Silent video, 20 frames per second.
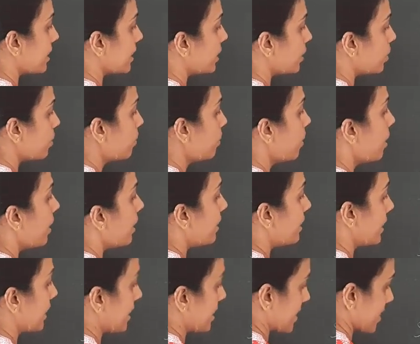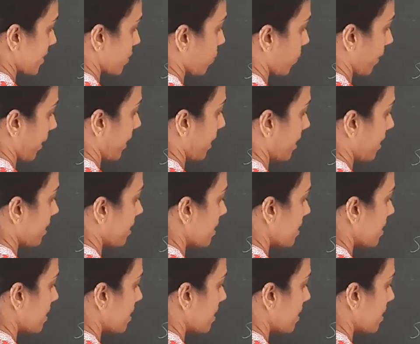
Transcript: into t square.